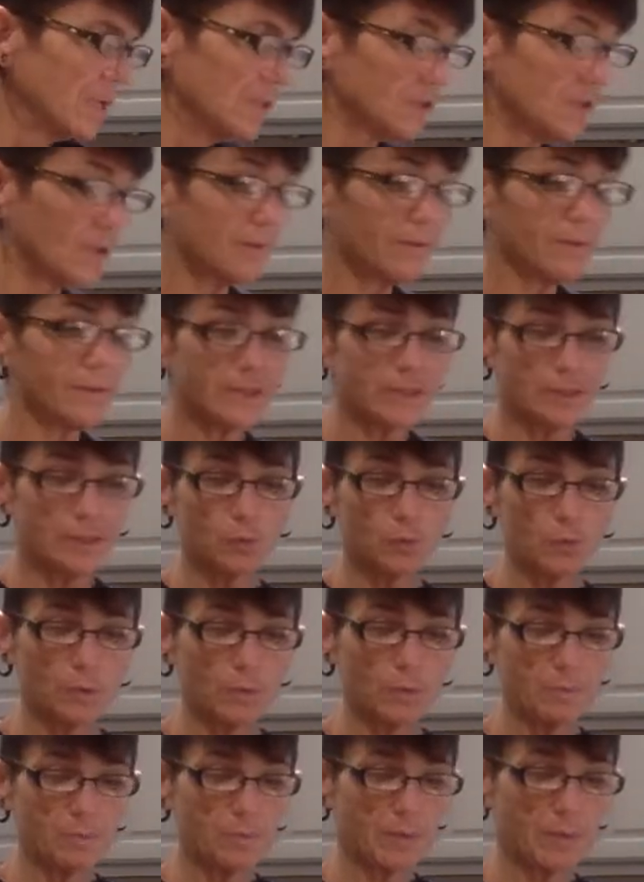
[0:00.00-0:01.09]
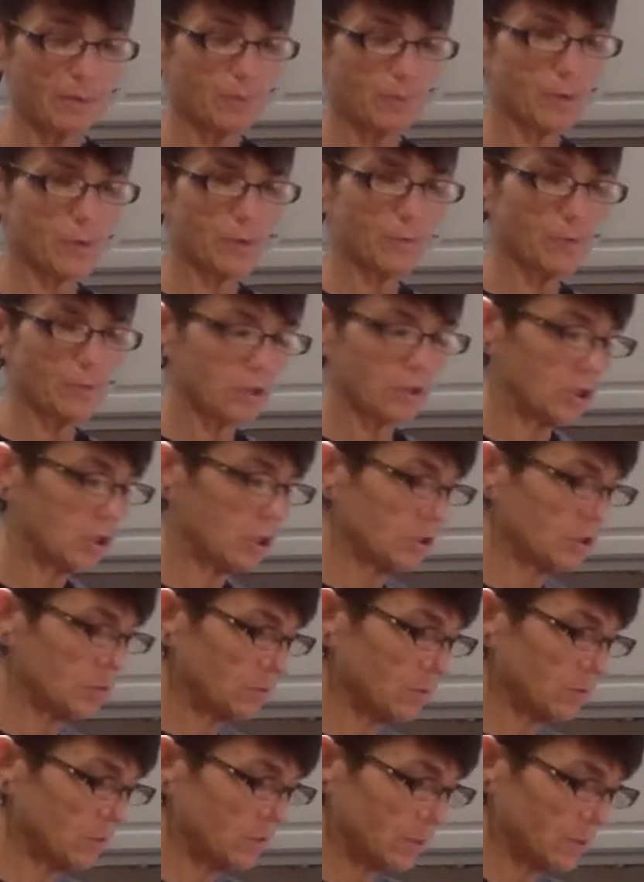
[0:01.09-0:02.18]
So I've got some green pepper I'm going to
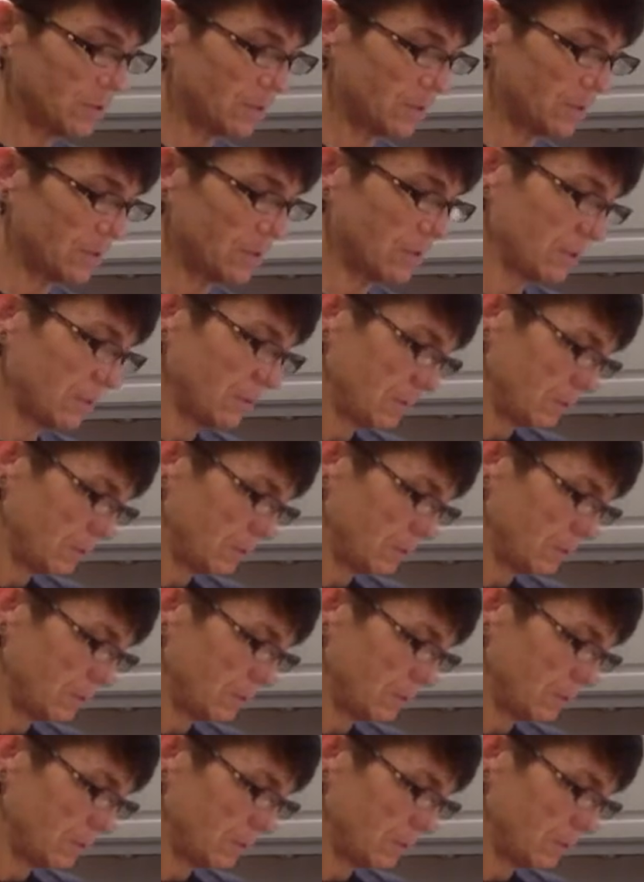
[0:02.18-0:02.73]
use.